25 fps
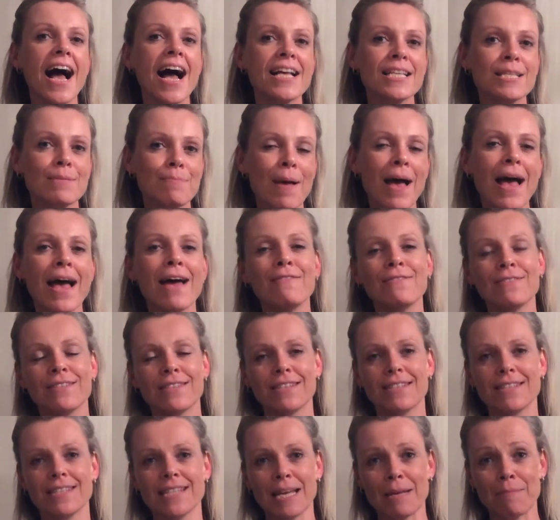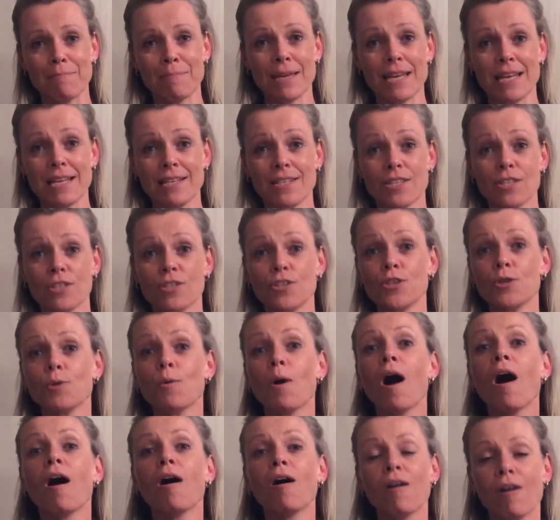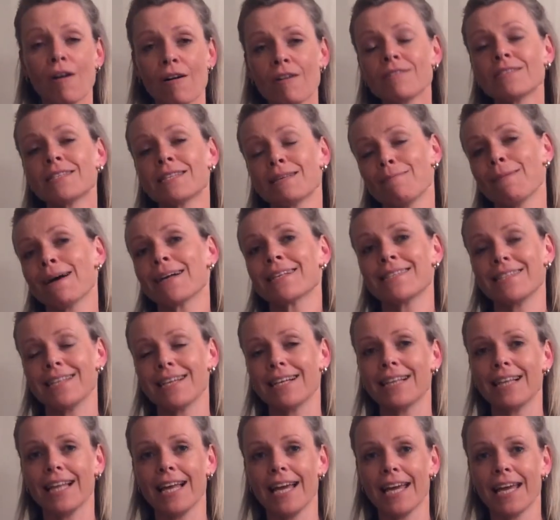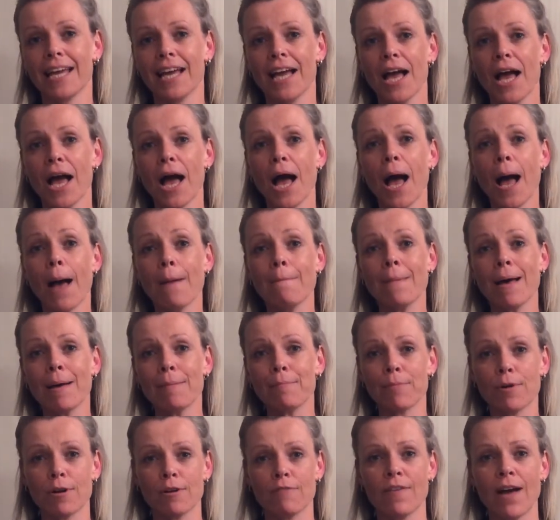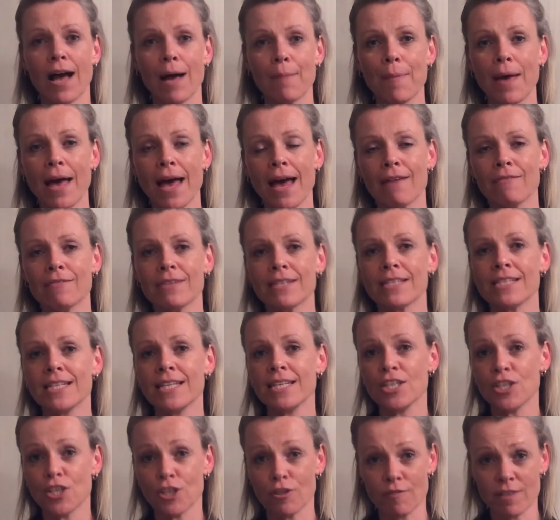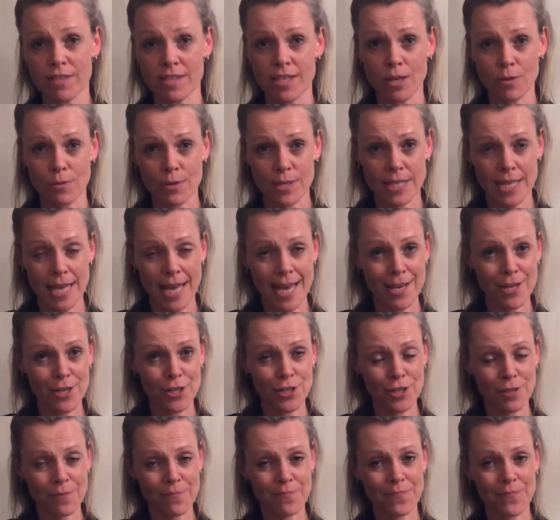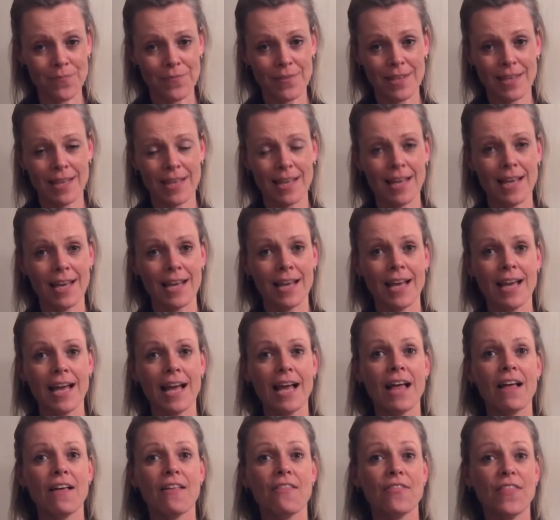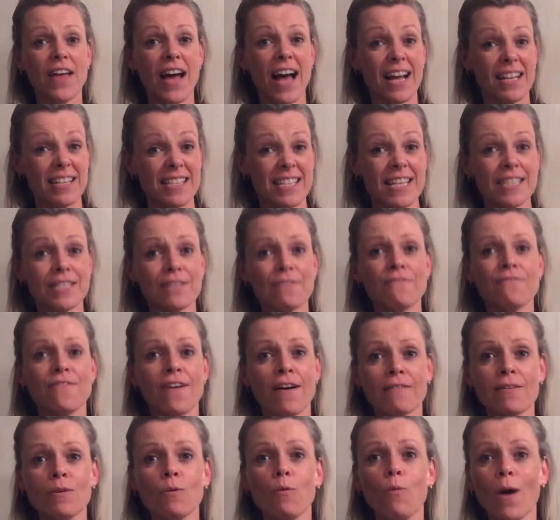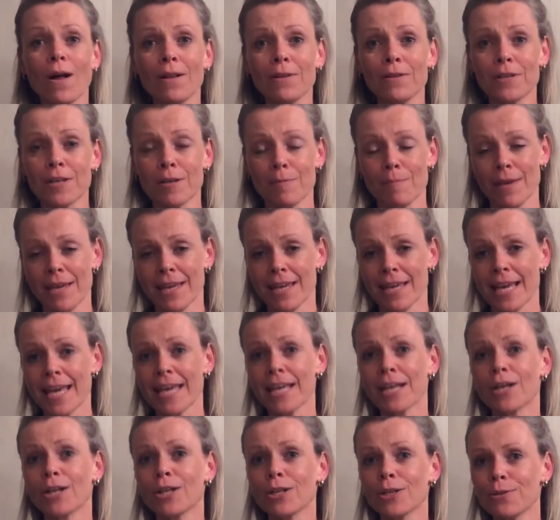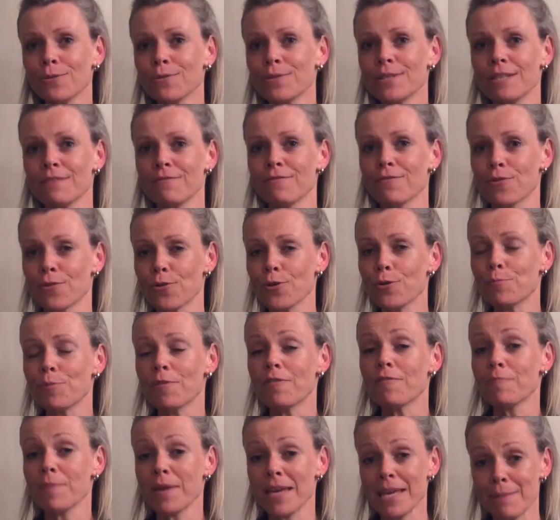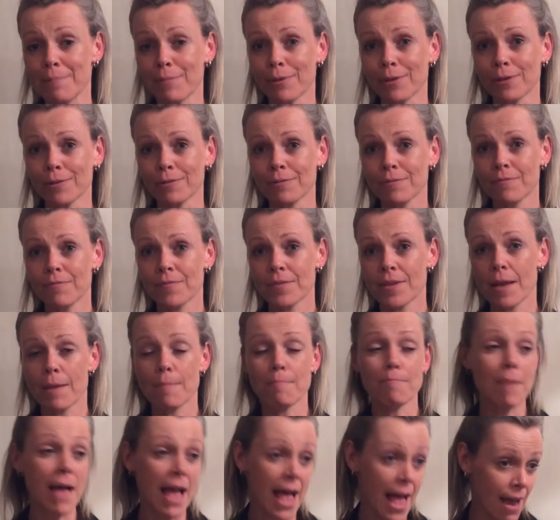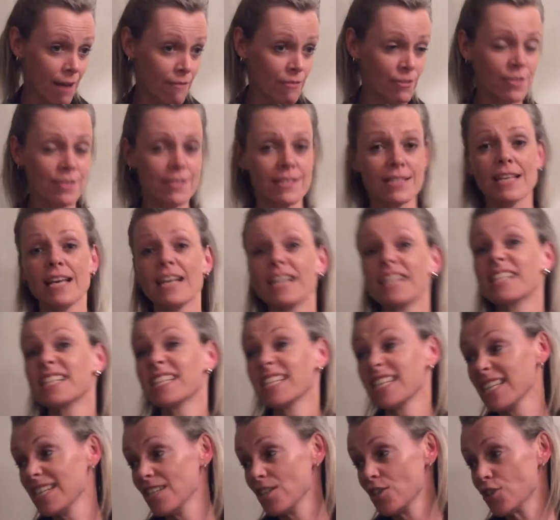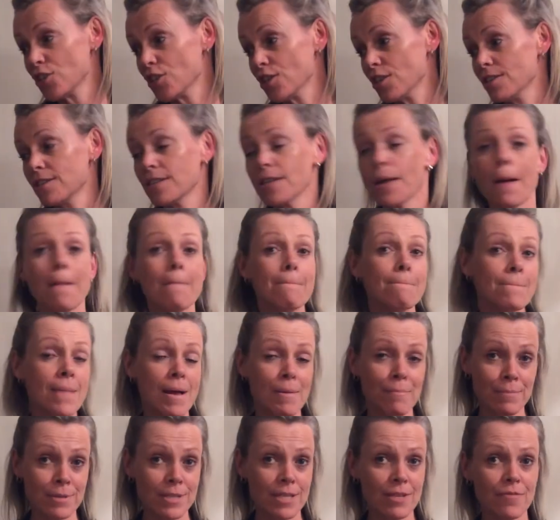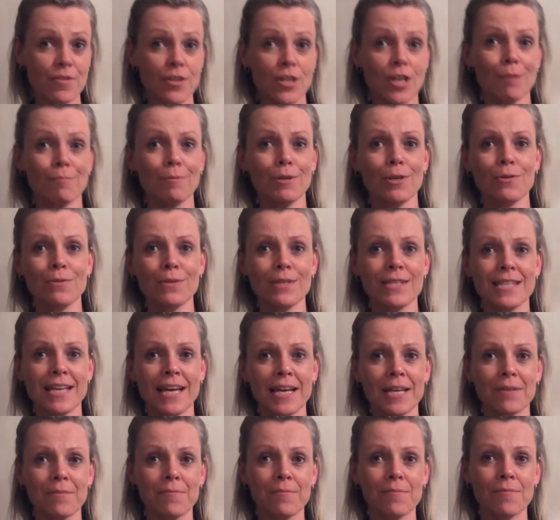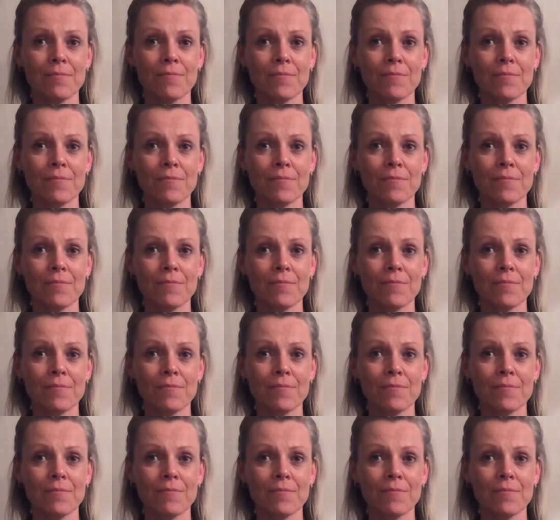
As parents at St Peter's, you are automatically a member of our Parent Teacher Association. That is a very welcoming, inclusive group of people, parents, teachers, members of the community,